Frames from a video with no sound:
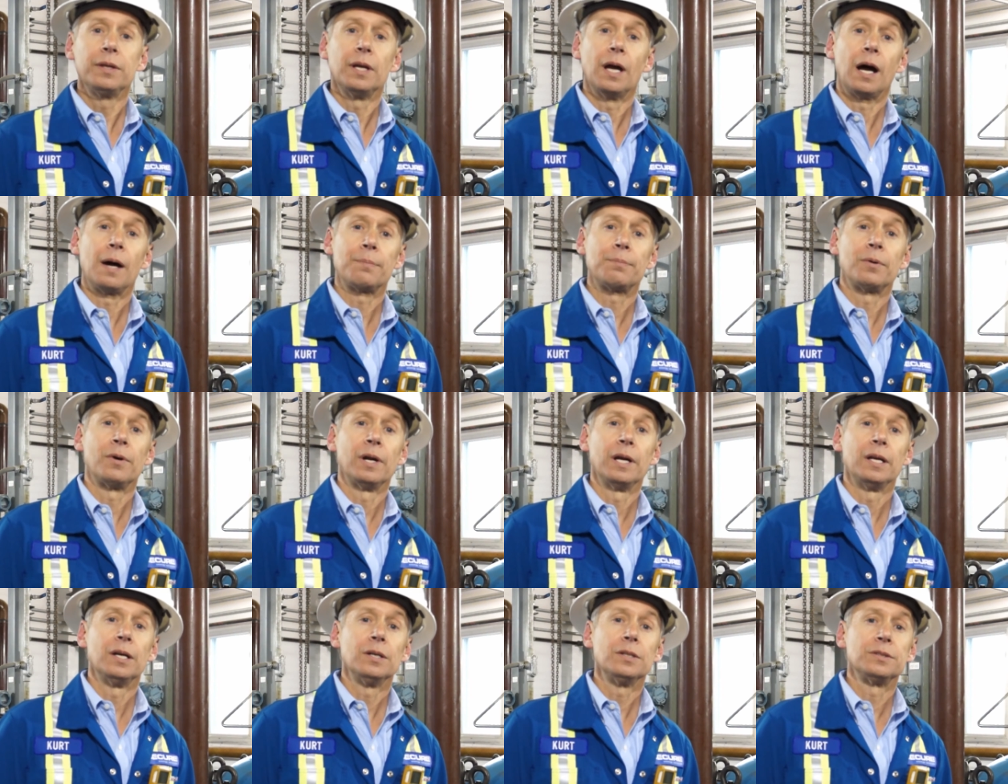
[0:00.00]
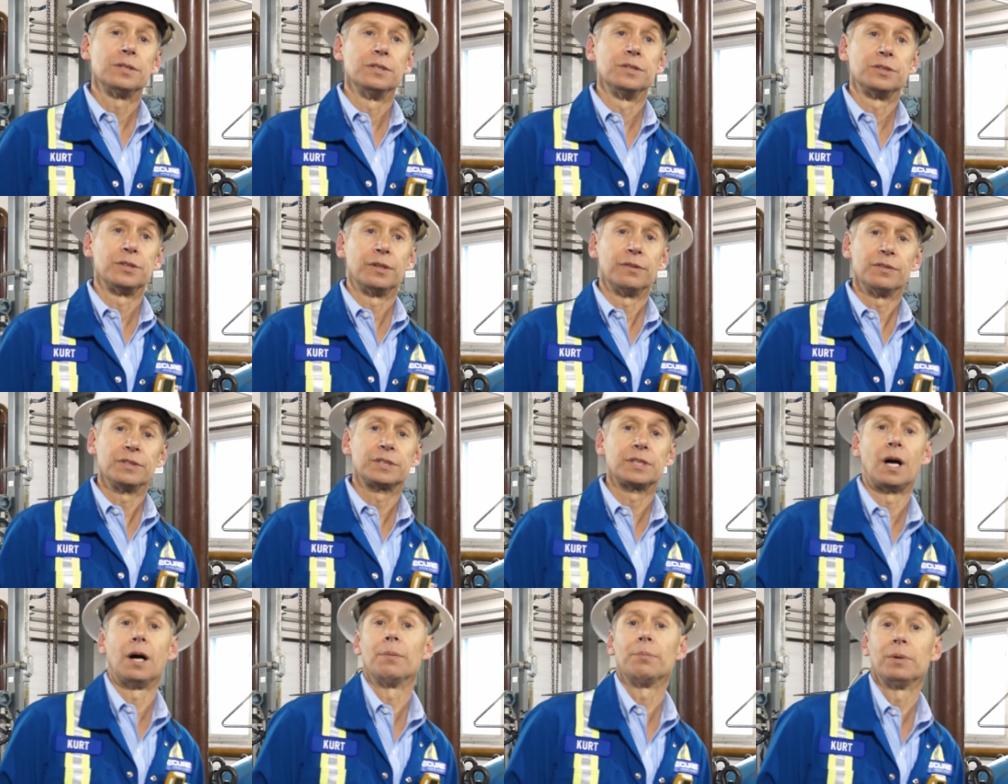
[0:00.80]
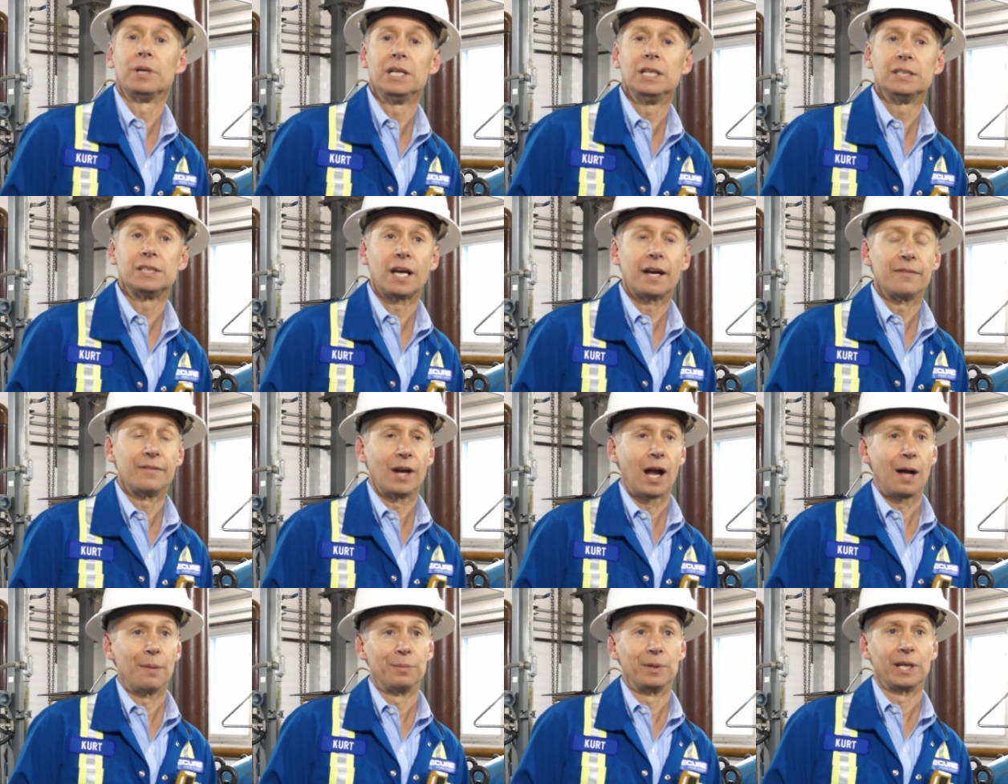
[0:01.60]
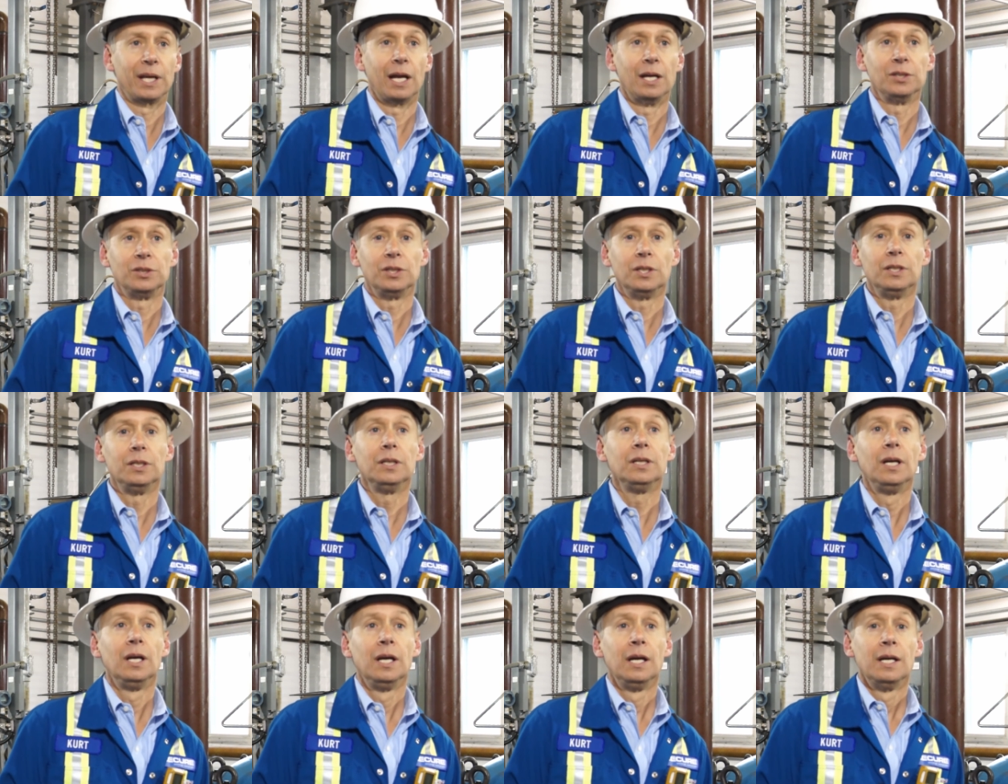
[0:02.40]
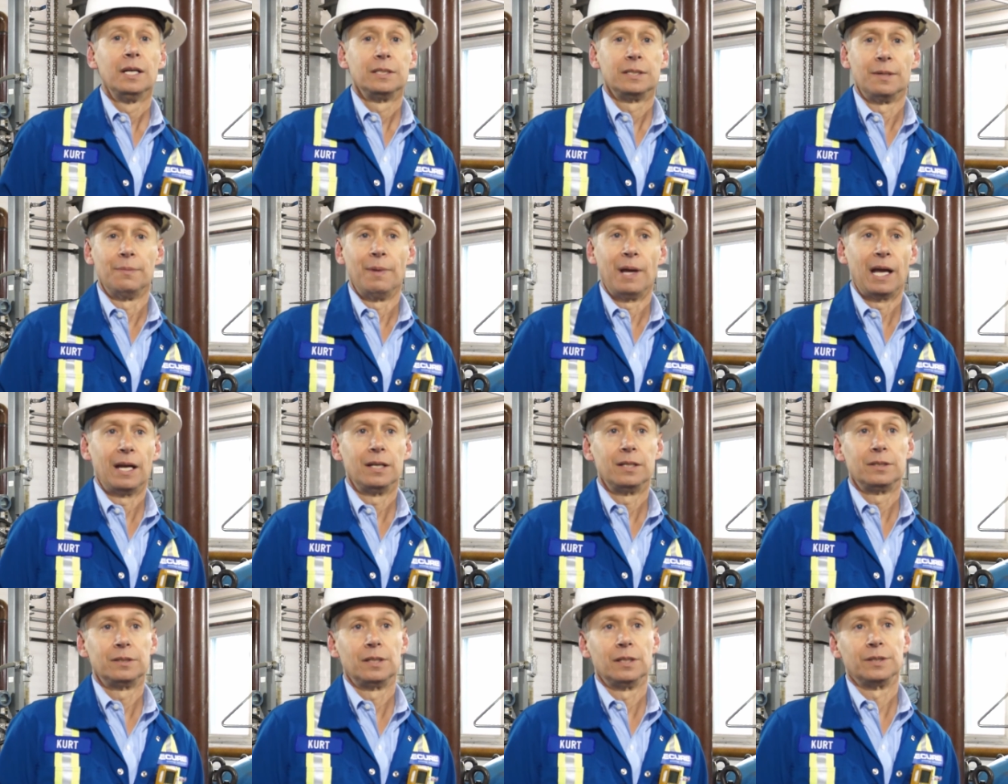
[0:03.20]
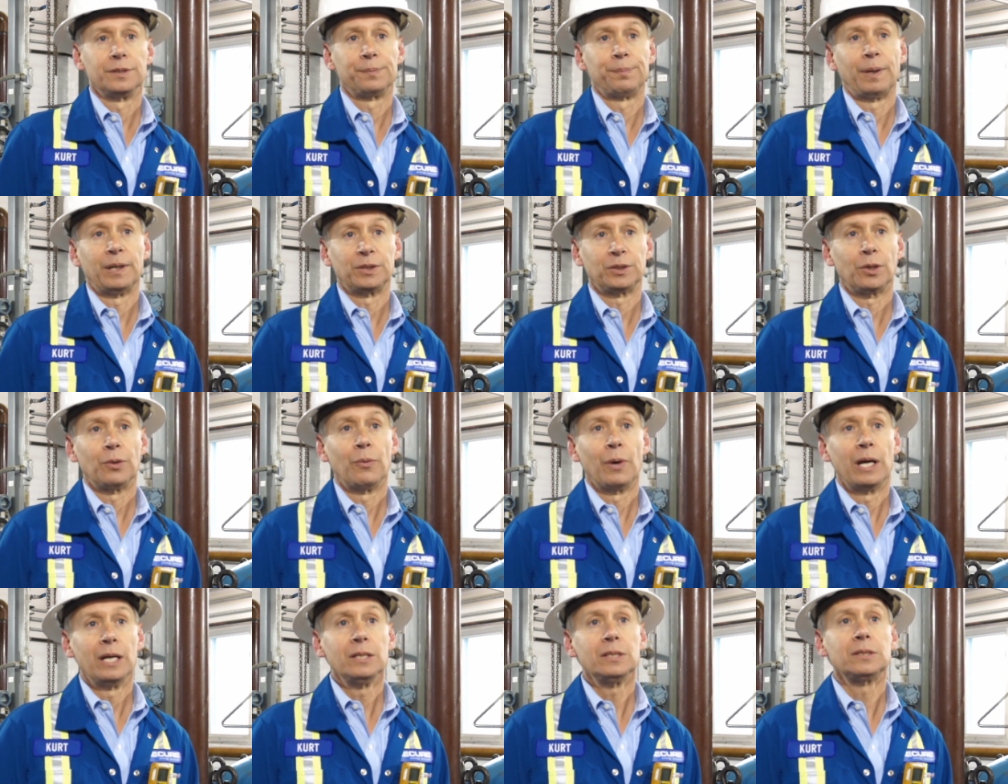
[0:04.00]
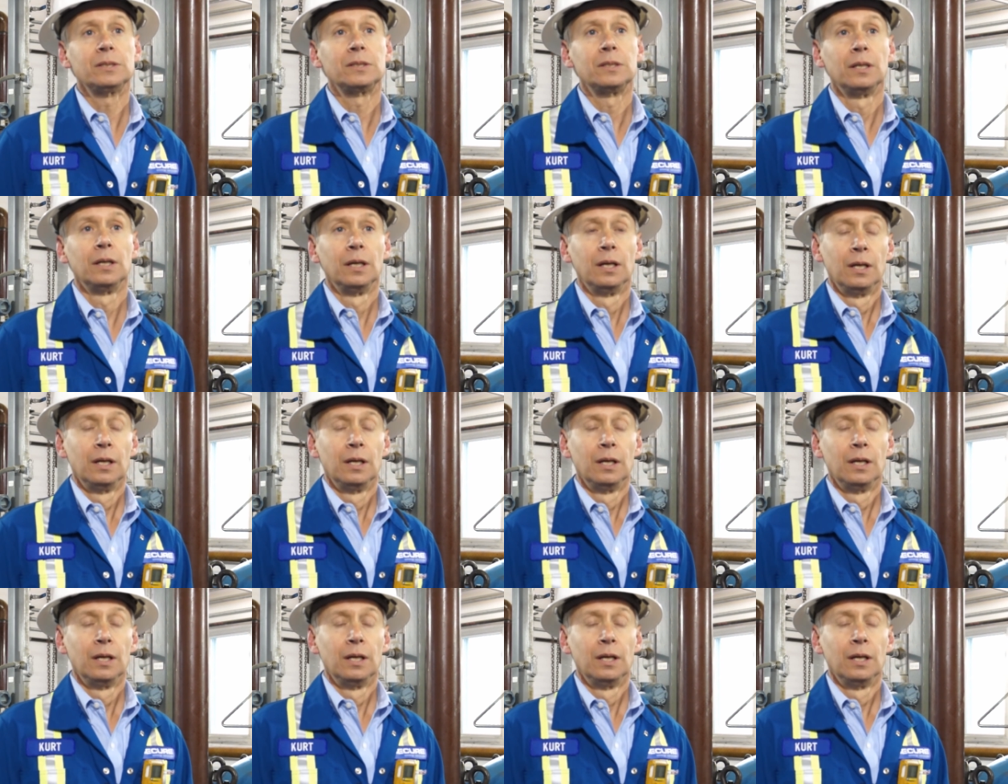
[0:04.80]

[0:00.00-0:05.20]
The operators and service companies have an obligation to manage this special waste